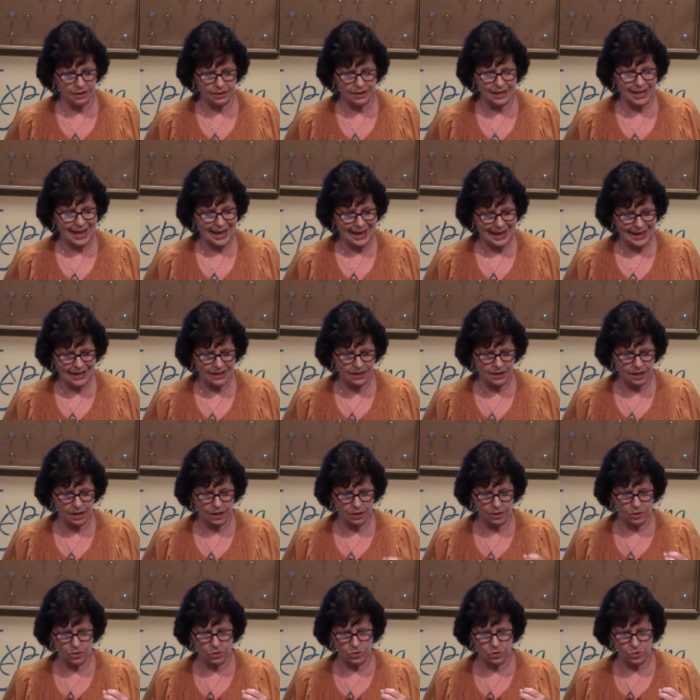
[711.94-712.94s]
gain
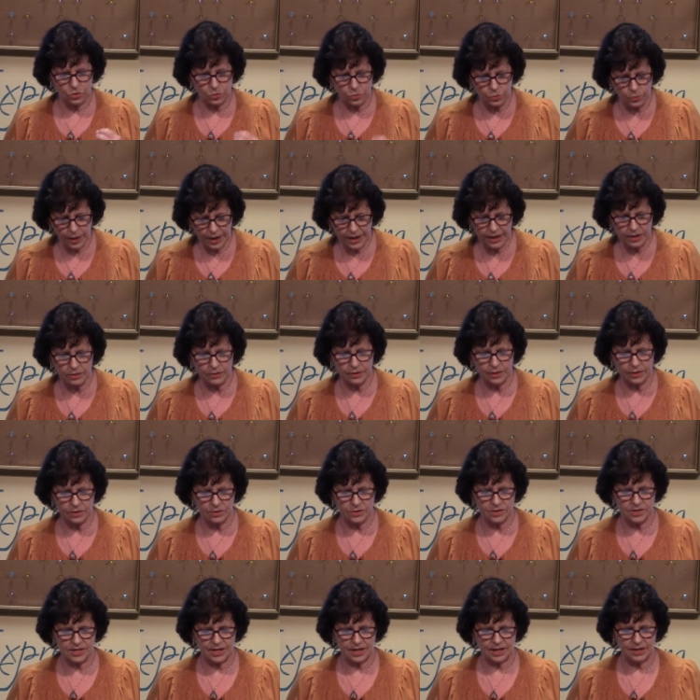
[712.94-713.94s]
a greater
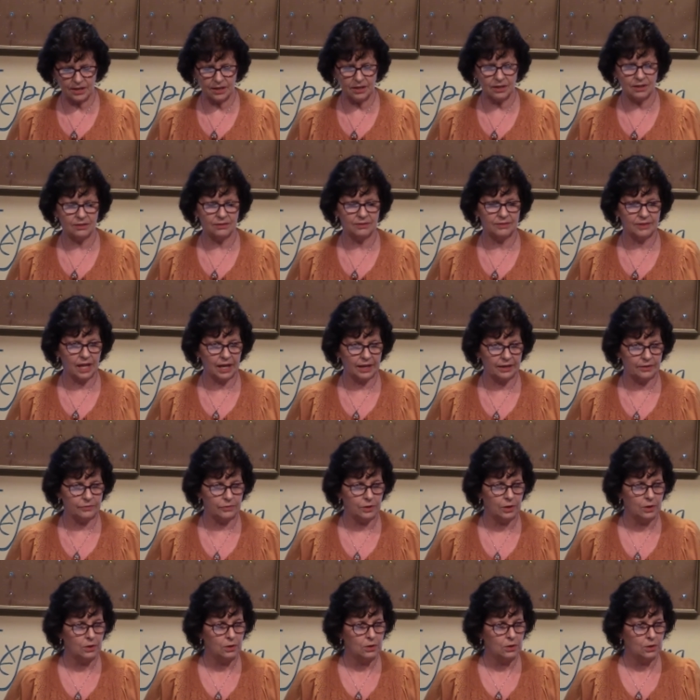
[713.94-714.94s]
understanding of
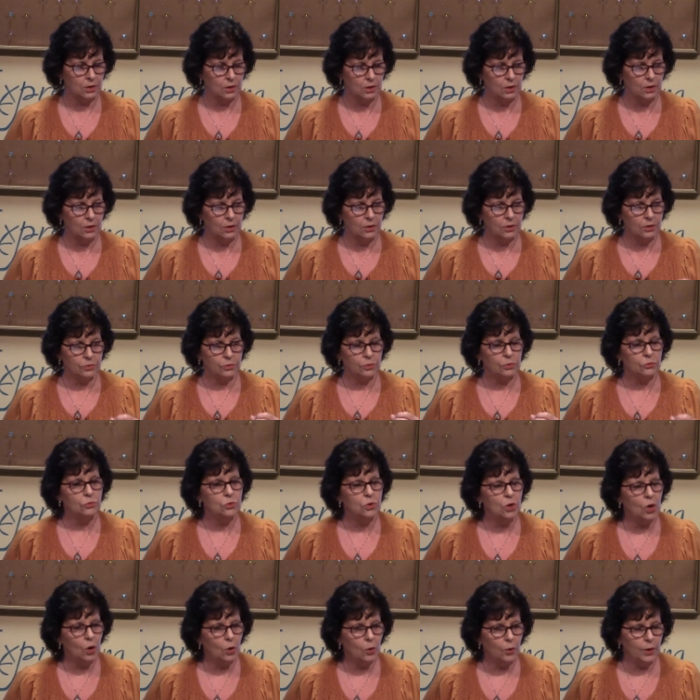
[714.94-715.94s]
life through
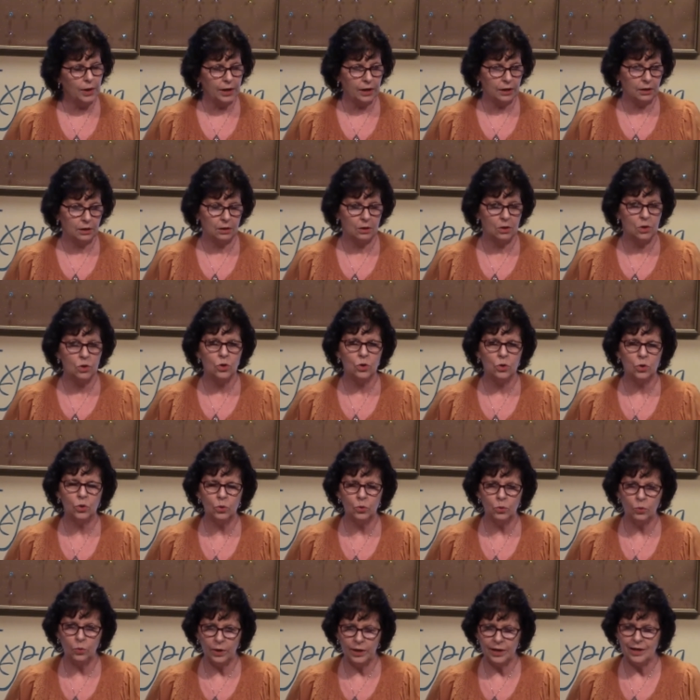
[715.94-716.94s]
knowing
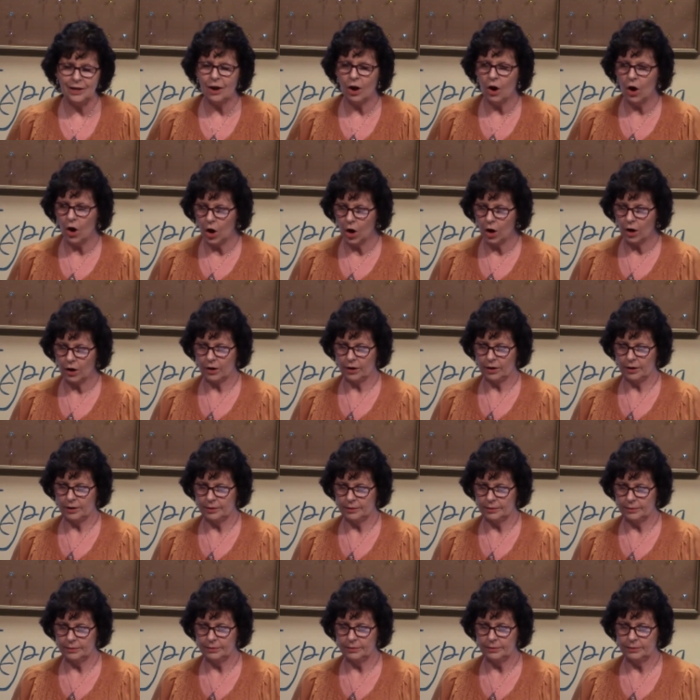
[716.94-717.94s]
who we are.
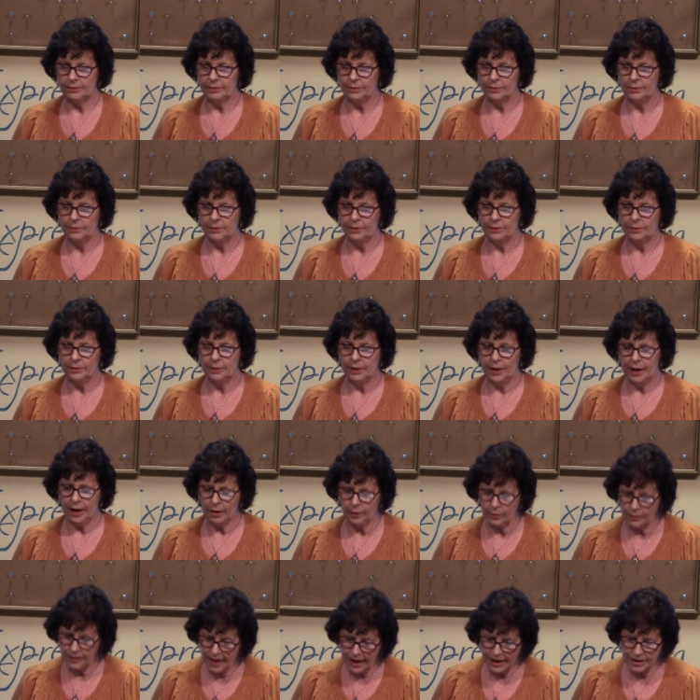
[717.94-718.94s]

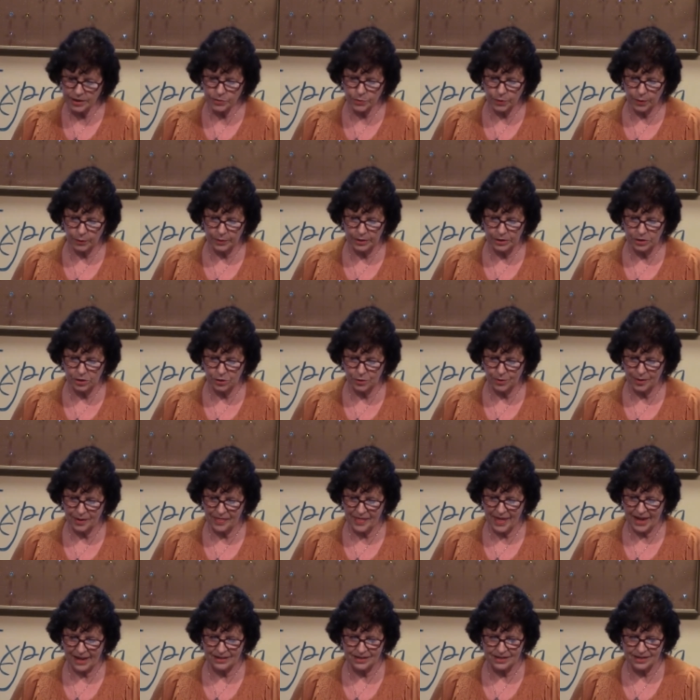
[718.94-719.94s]
And that's what we do
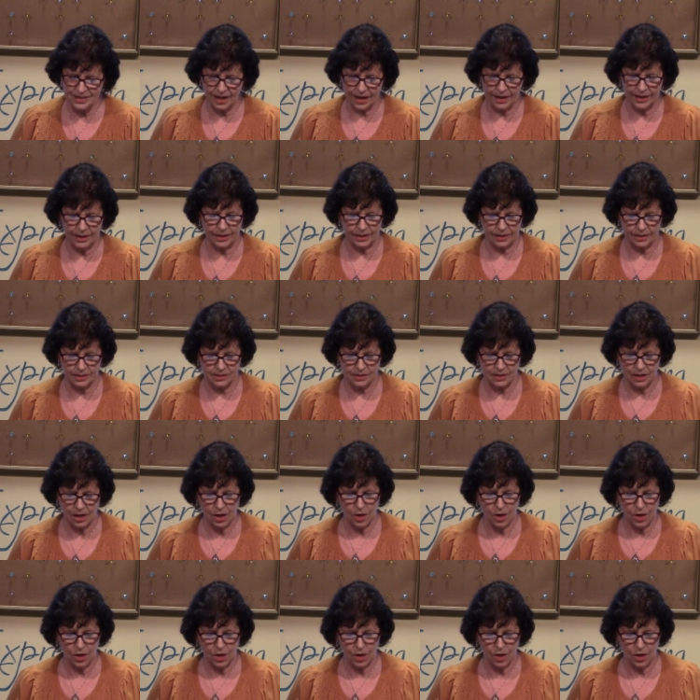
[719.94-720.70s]
in that silence.